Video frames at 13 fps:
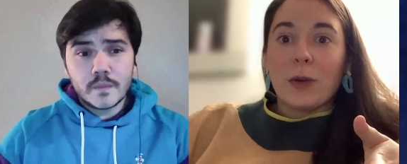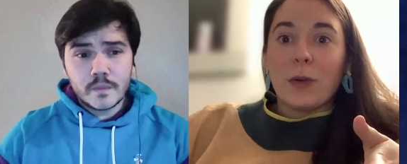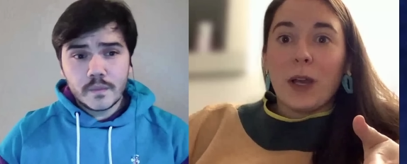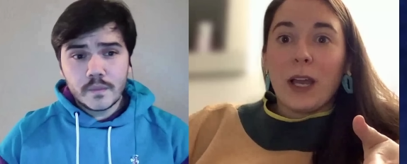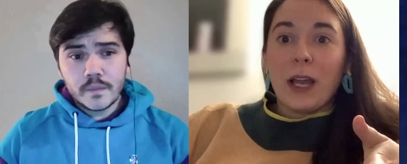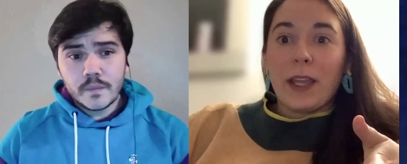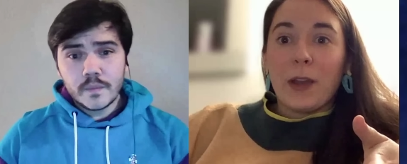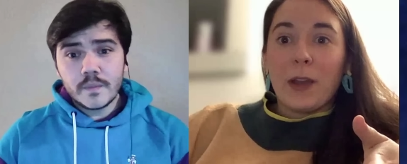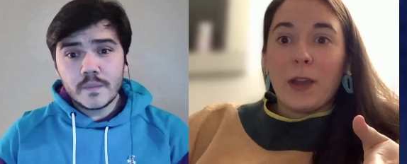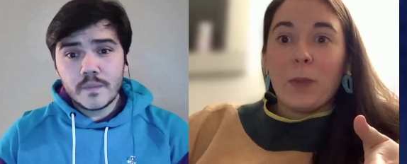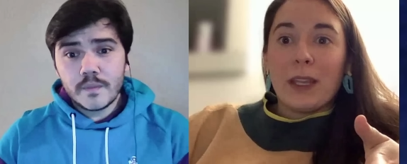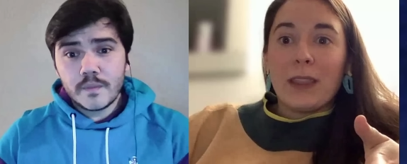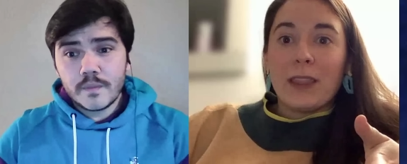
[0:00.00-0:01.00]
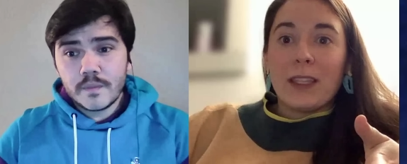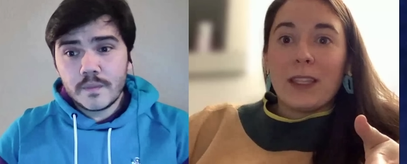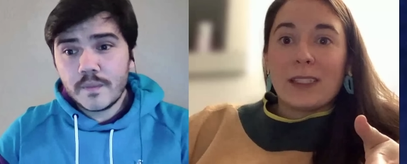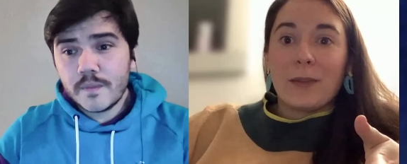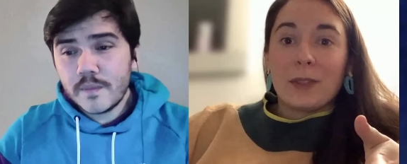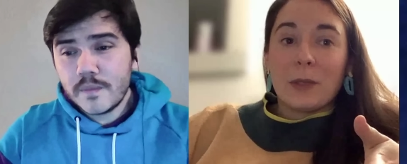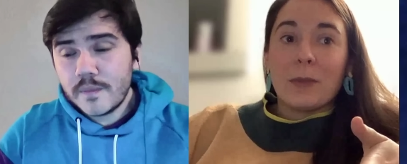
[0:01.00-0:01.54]
Speaker 1: So I hope
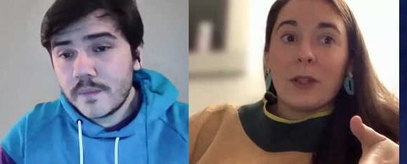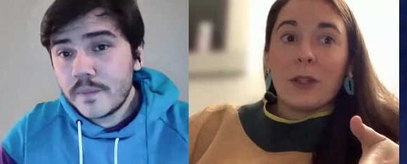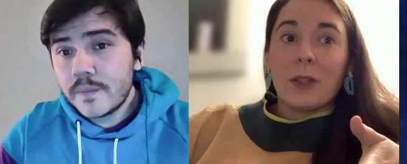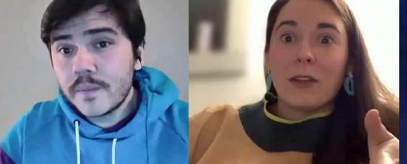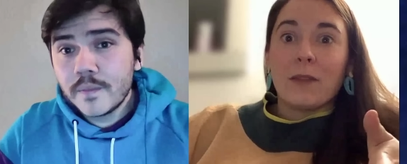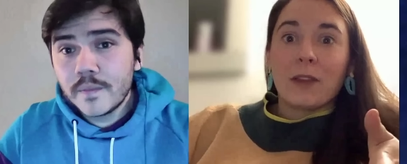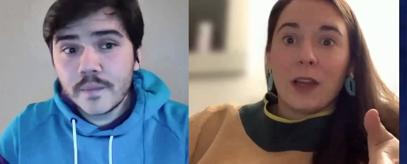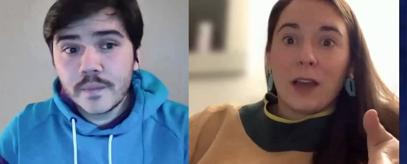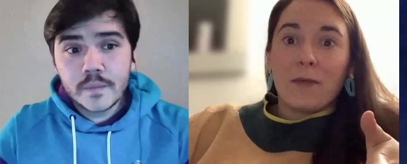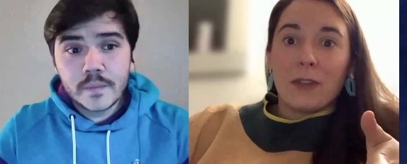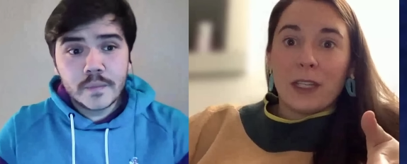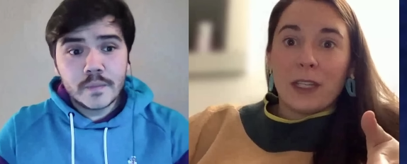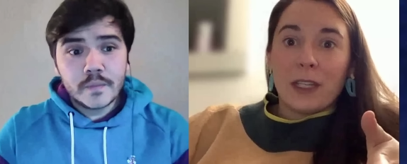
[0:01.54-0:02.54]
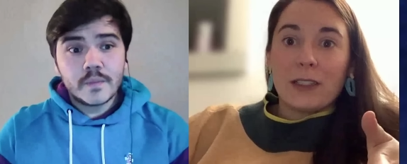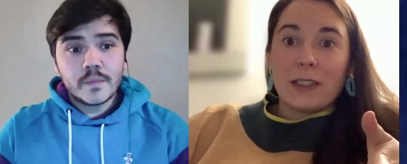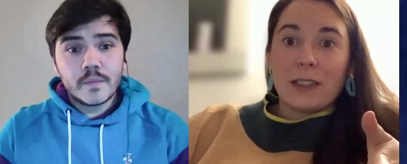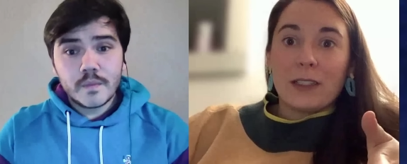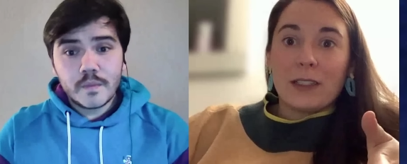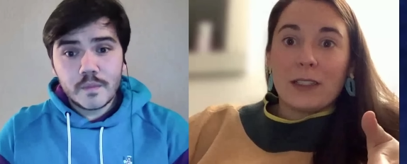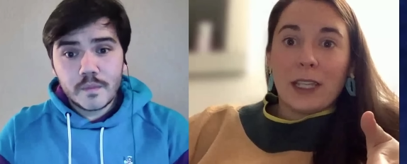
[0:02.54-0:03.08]
that this gives him a lot of
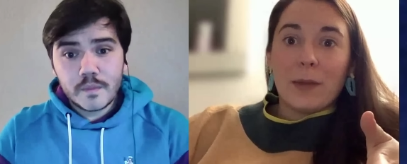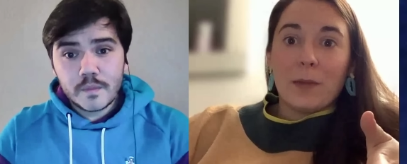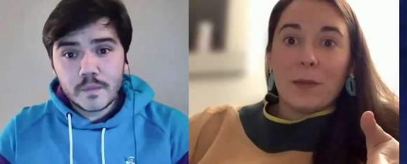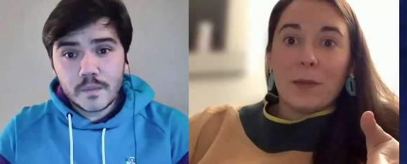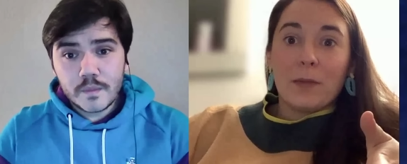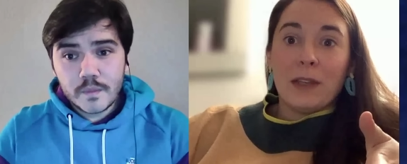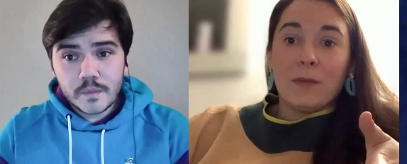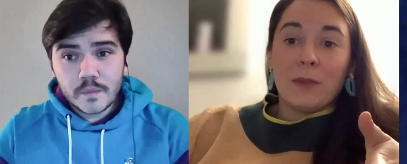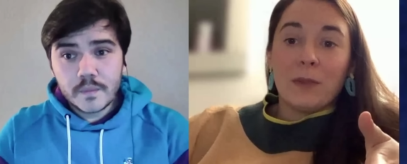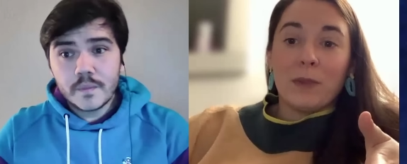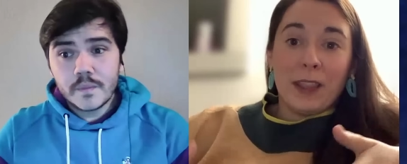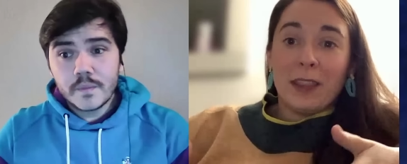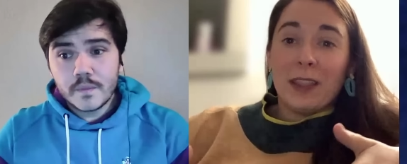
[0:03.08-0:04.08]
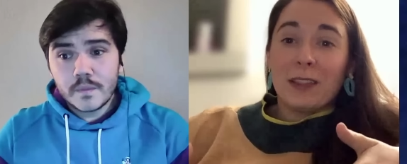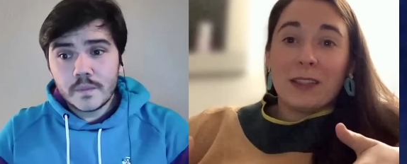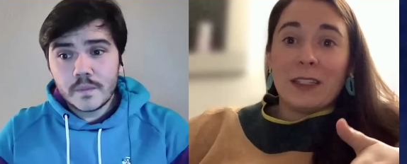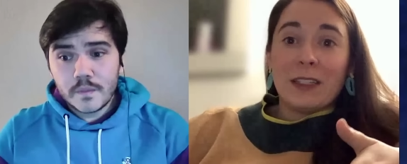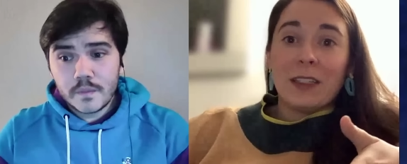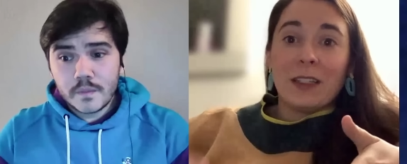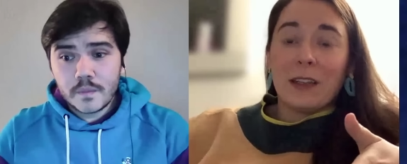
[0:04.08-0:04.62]
confidence in the game in
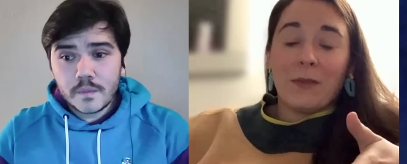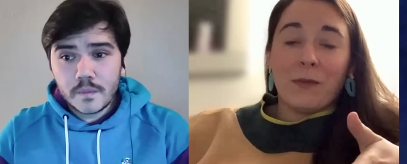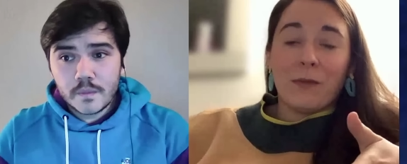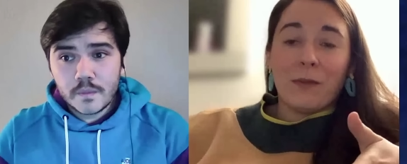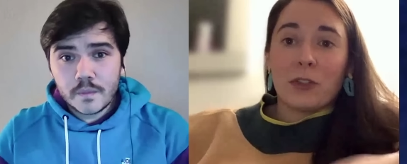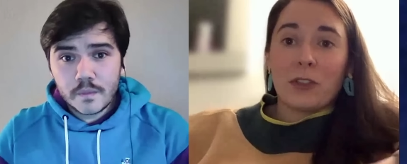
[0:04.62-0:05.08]
in this